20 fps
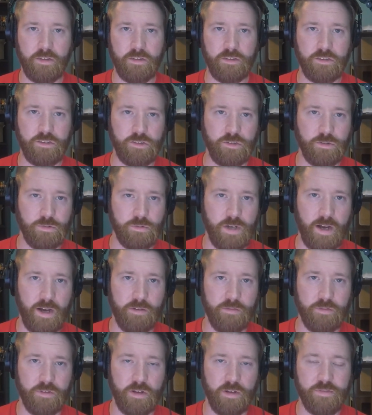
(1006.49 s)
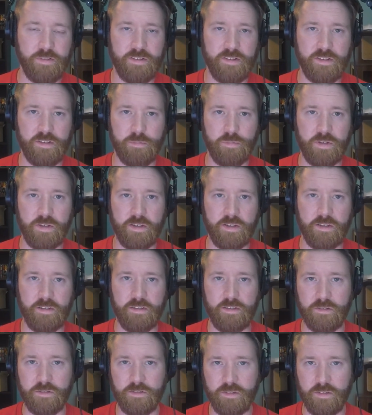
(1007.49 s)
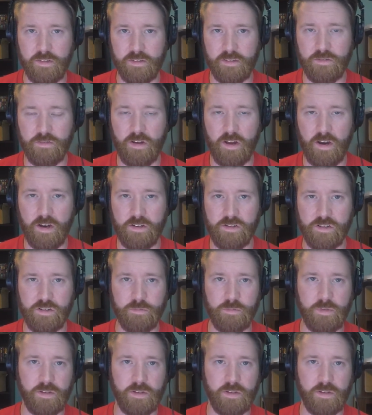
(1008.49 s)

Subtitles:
you have enough CP to use this stratagem